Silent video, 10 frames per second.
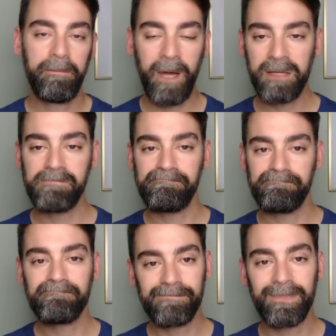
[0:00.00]
but
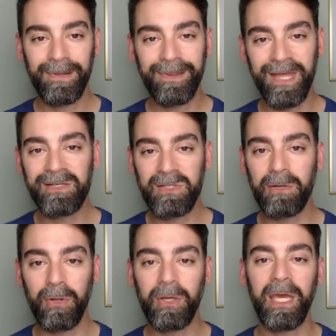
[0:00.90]
things
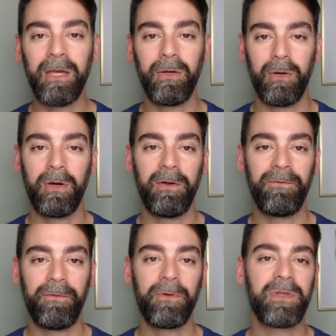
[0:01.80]
are looking
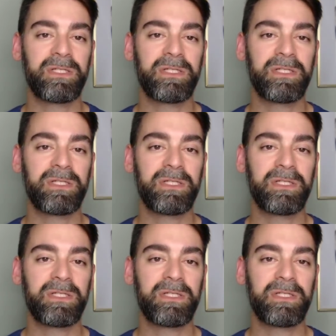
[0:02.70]
good for